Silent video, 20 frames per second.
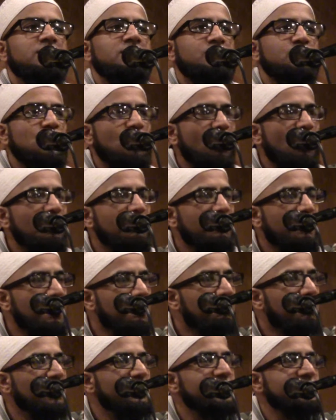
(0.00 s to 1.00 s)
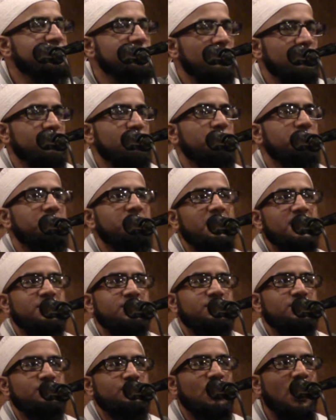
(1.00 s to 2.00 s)
Your body is not owned by
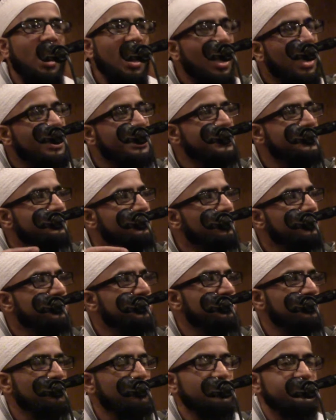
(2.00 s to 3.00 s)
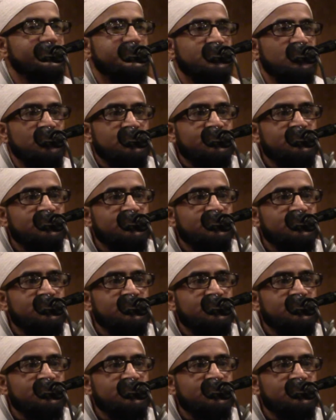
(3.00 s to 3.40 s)
you. Your eye is not yours.